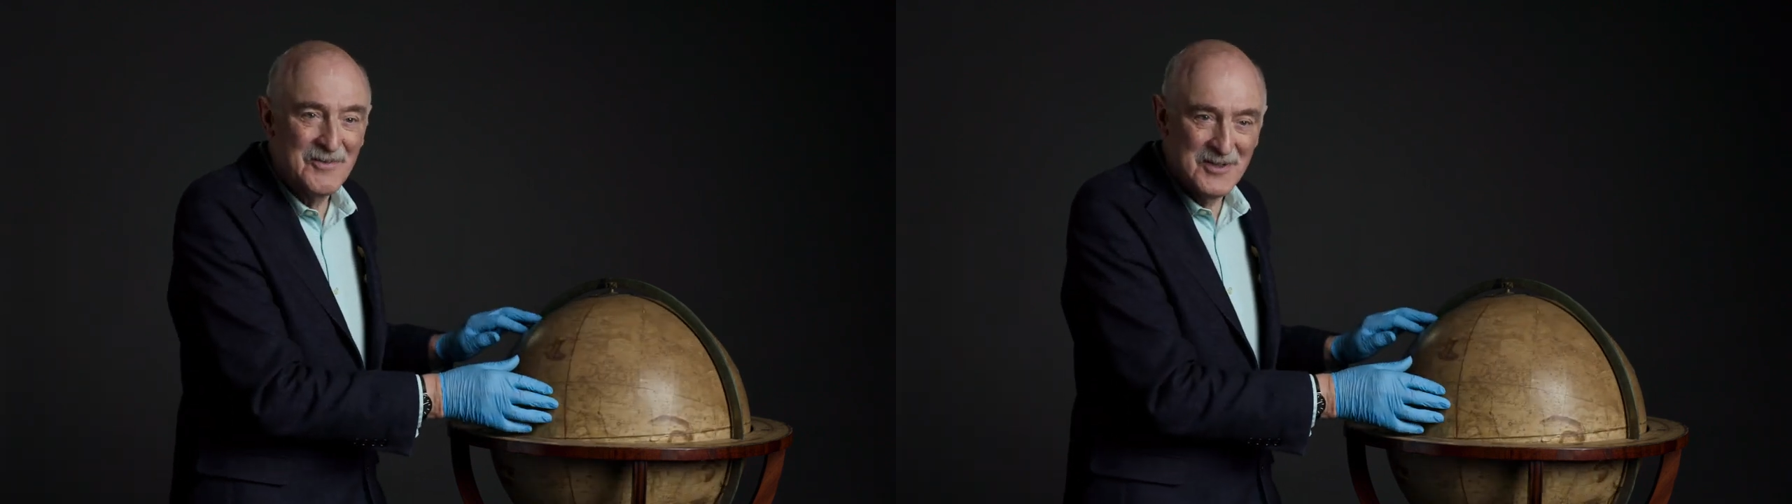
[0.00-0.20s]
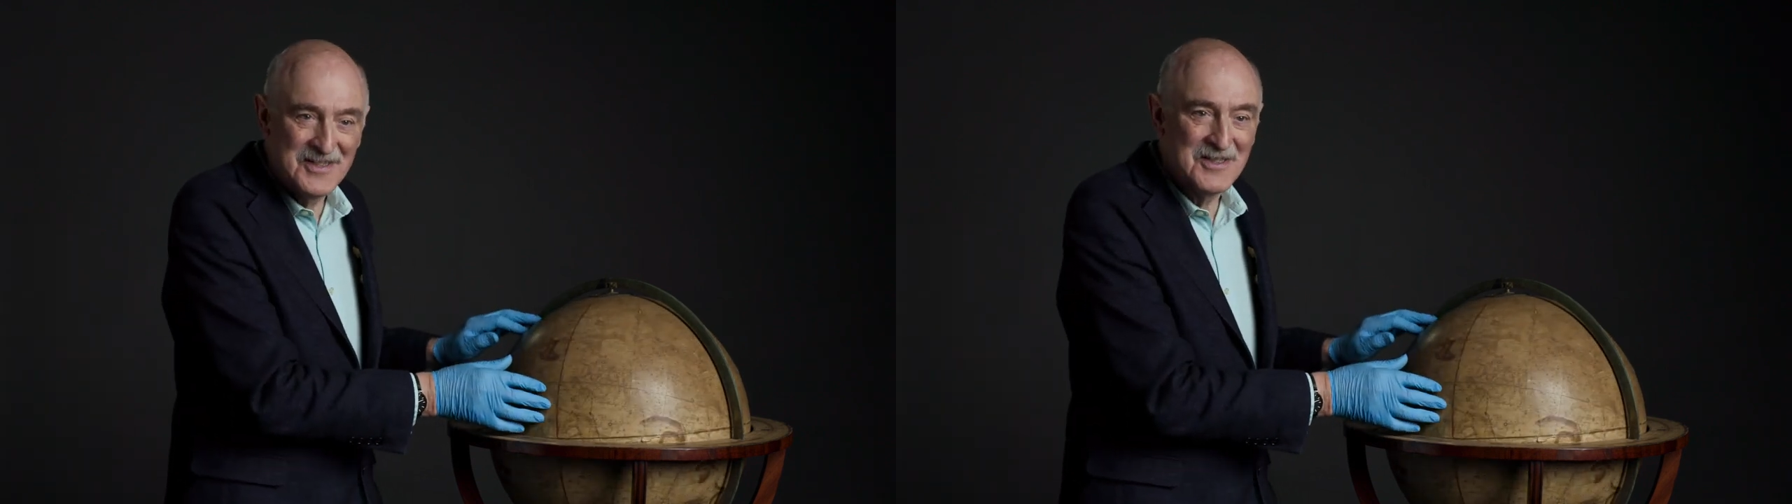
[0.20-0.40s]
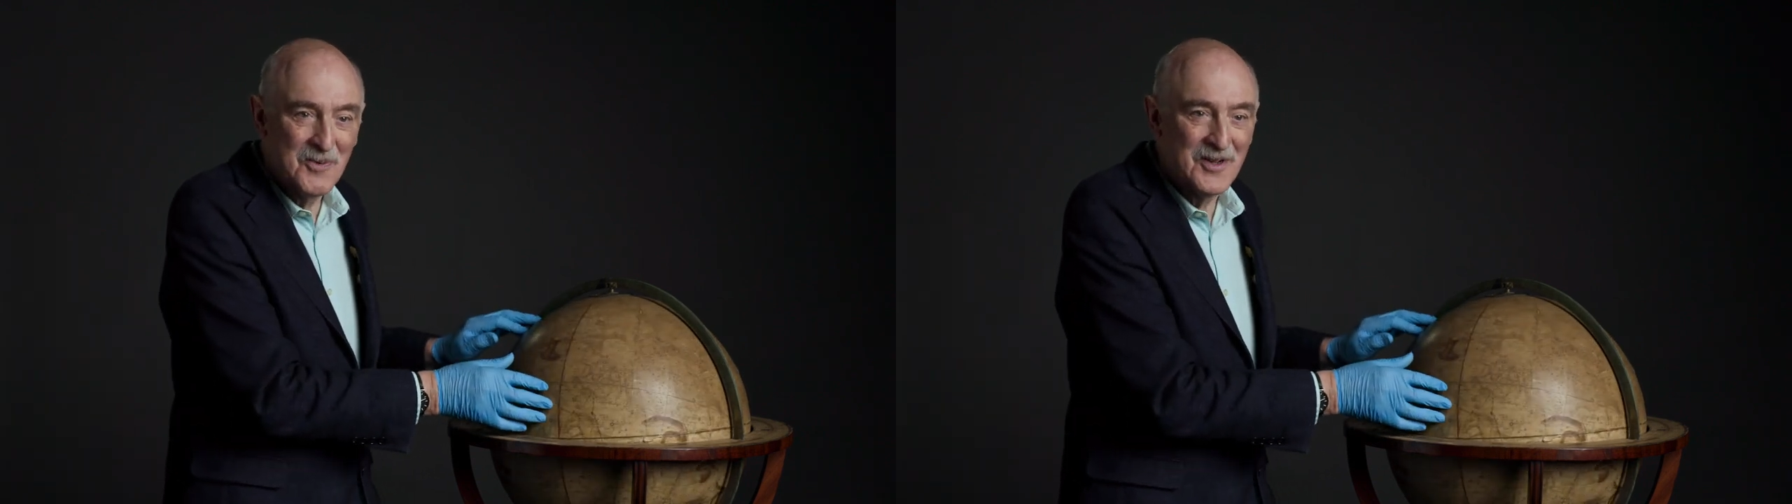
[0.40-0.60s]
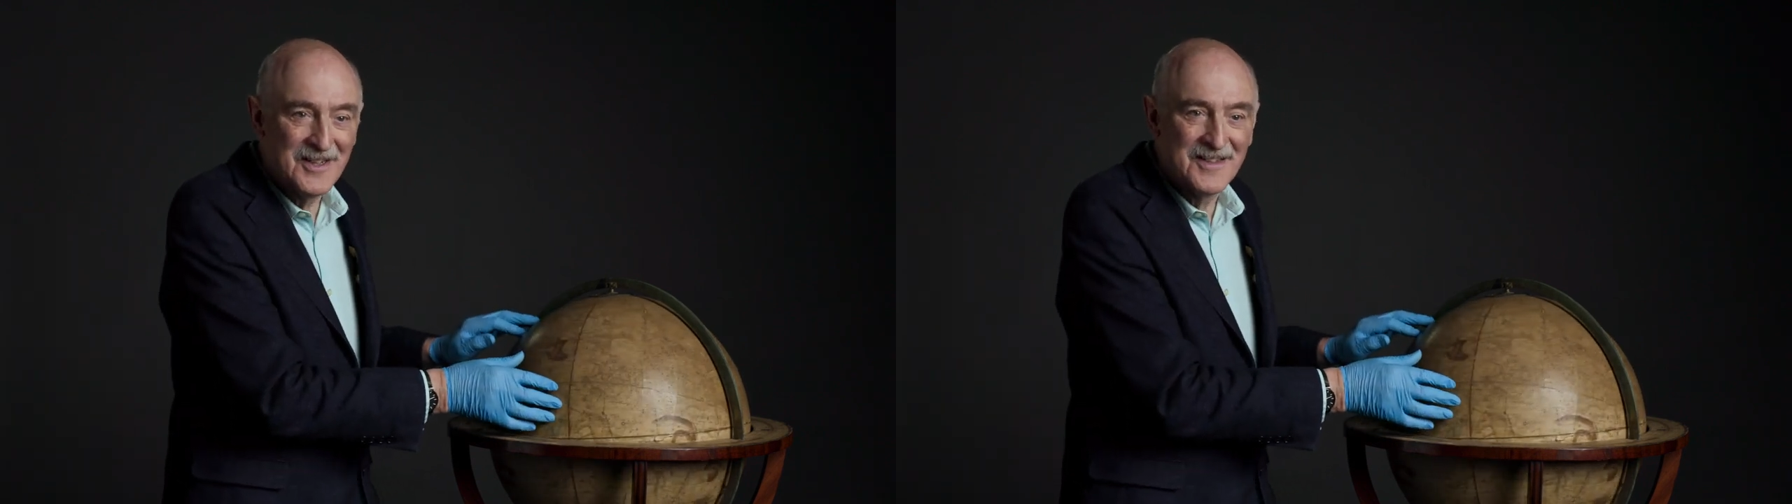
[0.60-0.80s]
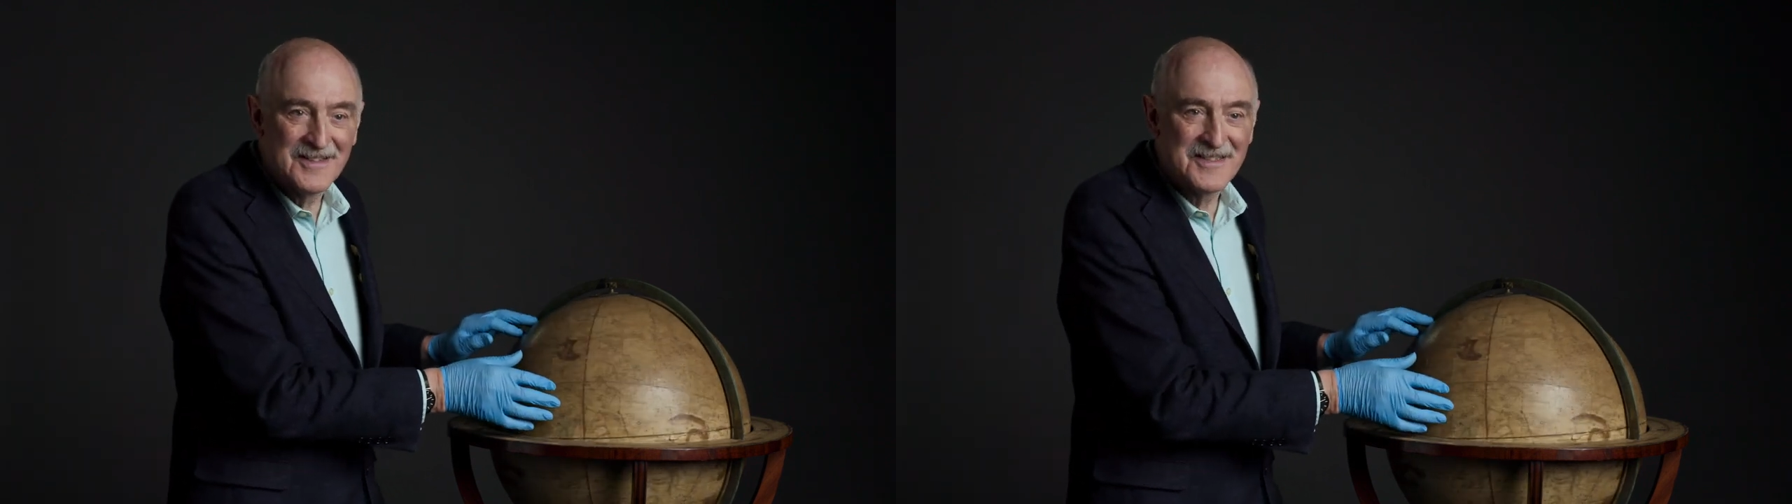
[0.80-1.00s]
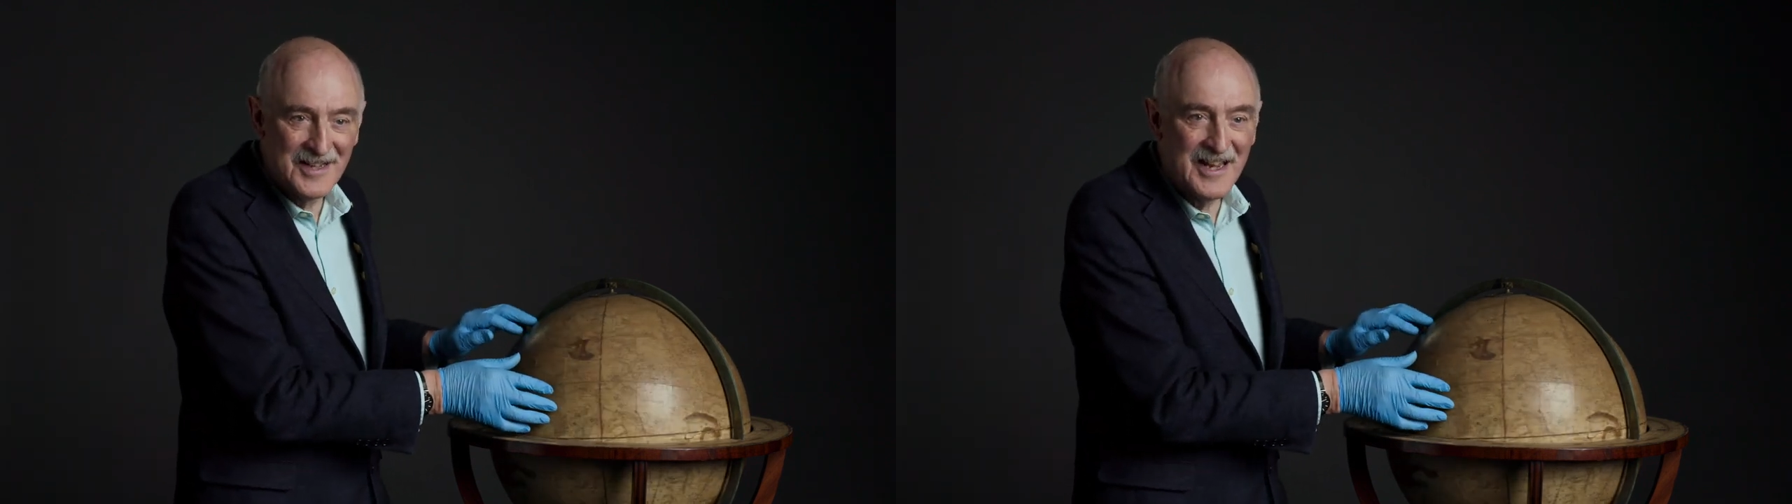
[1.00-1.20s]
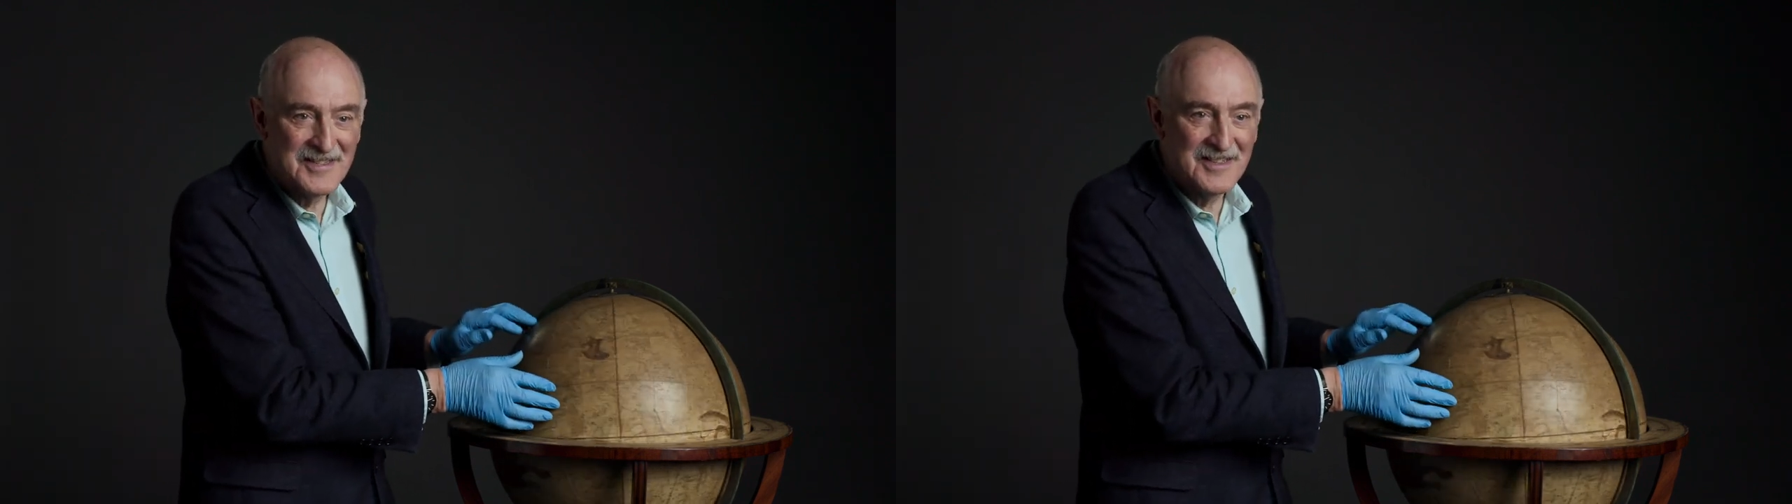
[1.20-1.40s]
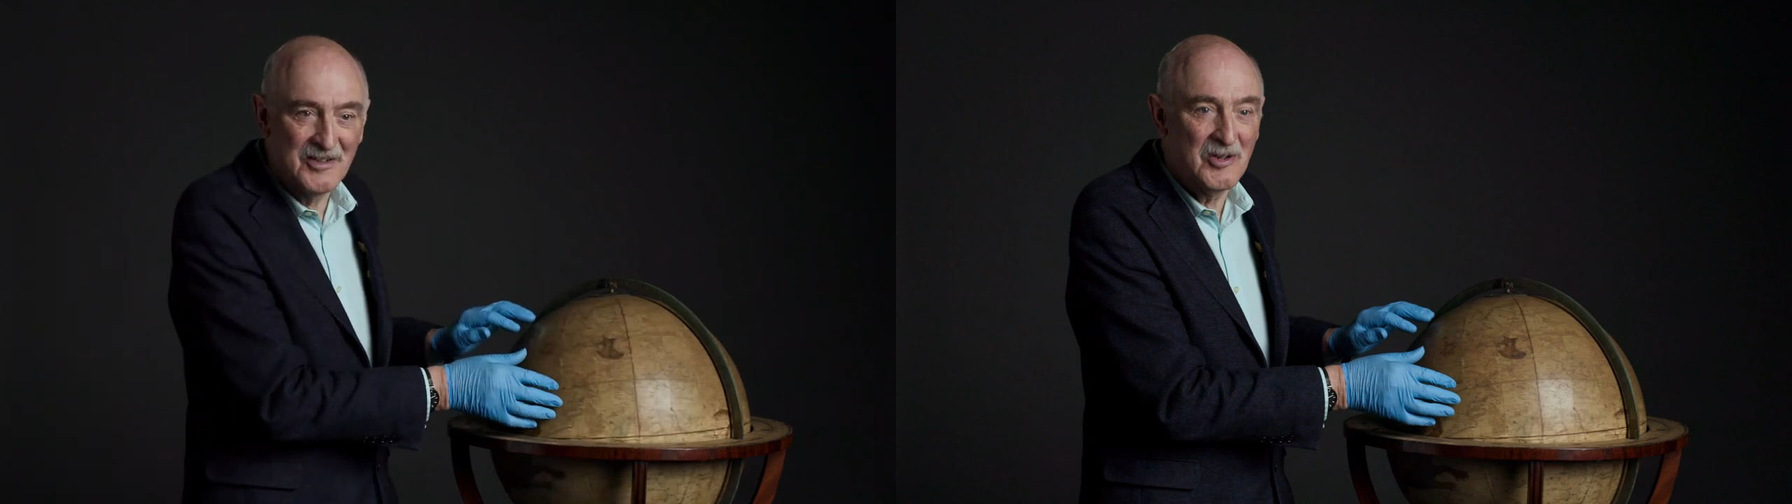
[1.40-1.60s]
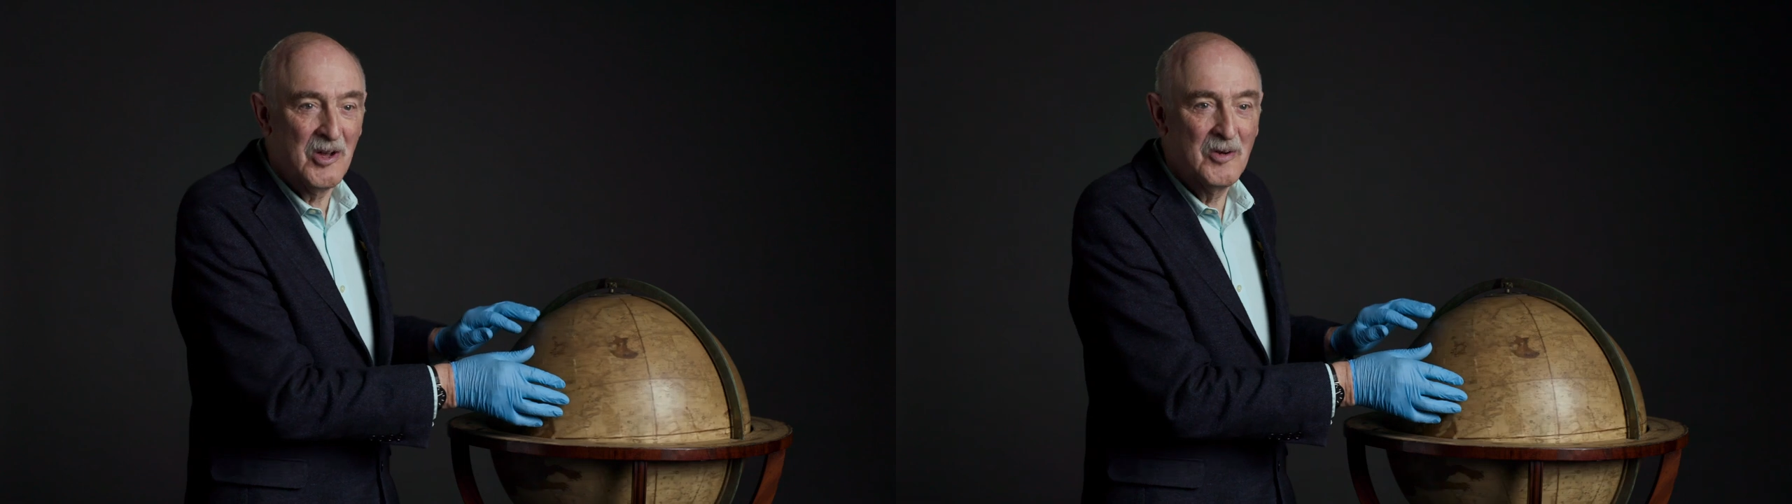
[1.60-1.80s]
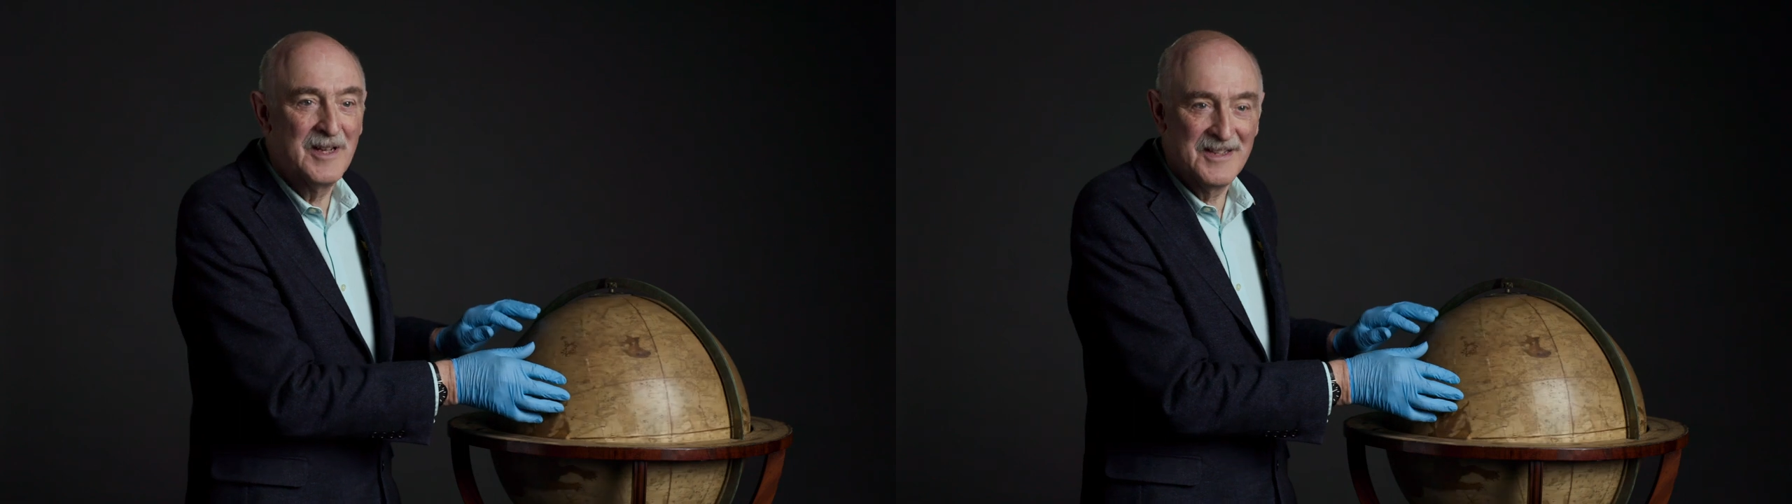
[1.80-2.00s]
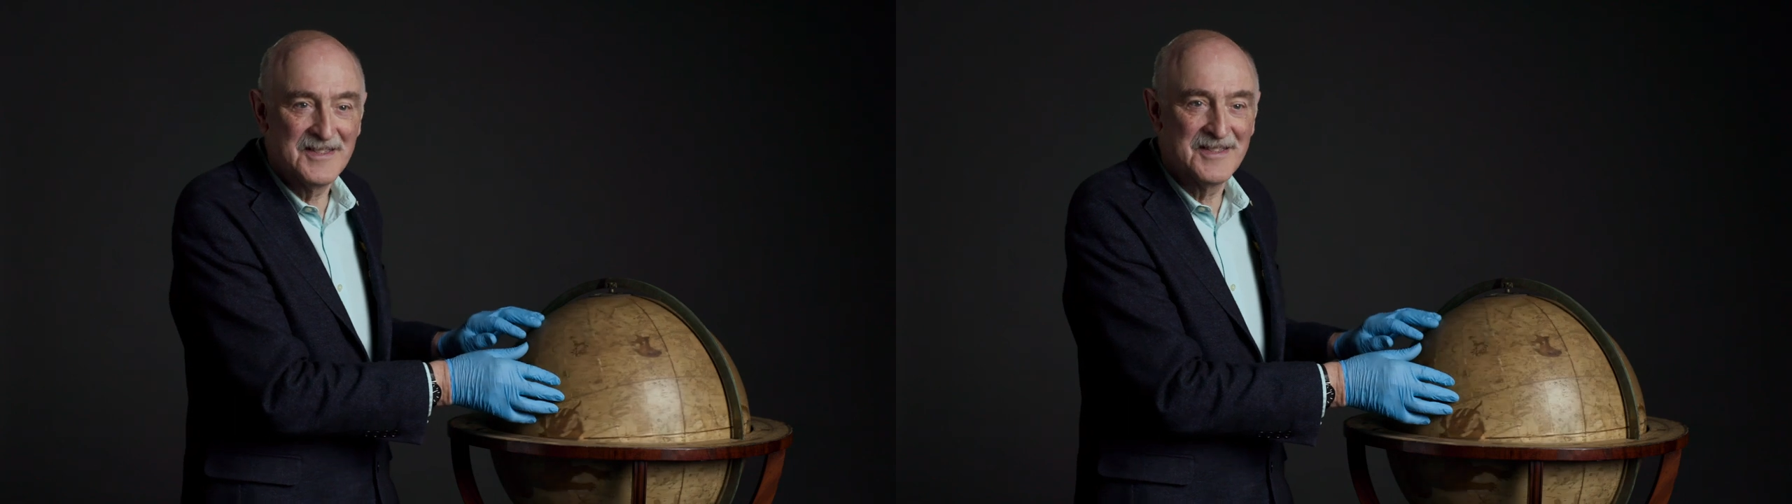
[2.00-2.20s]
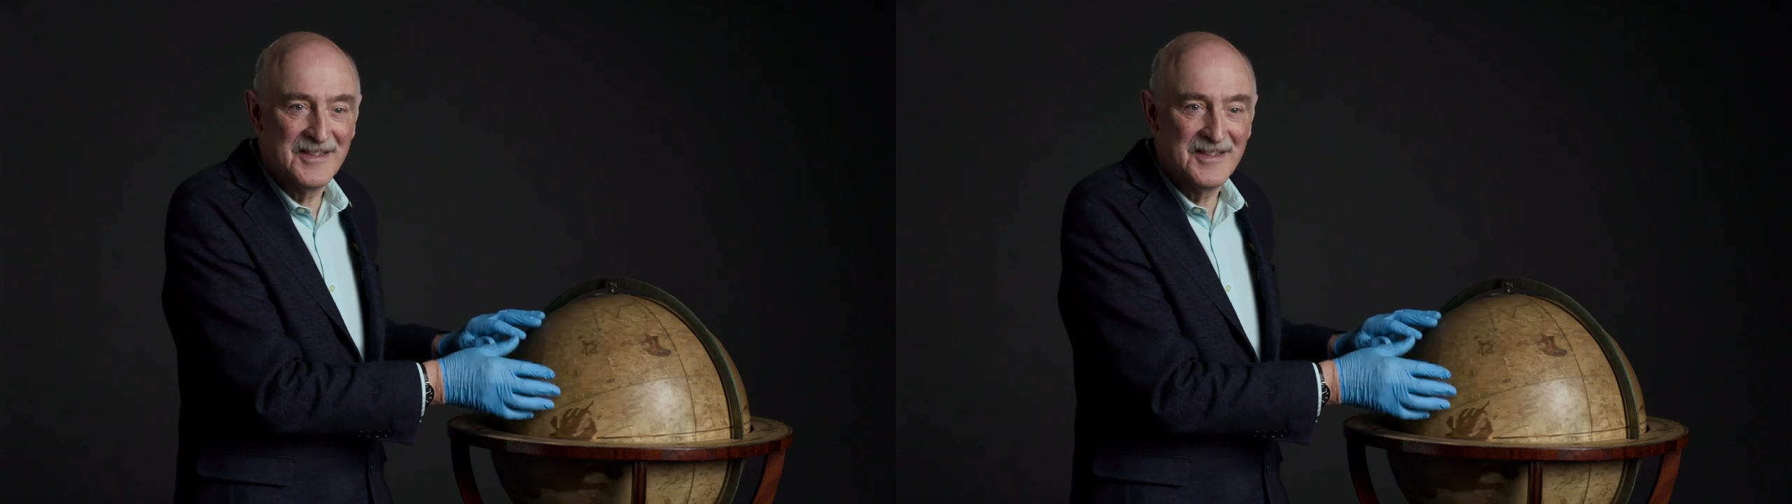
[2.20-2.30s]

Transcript: which is what a celestial globe is,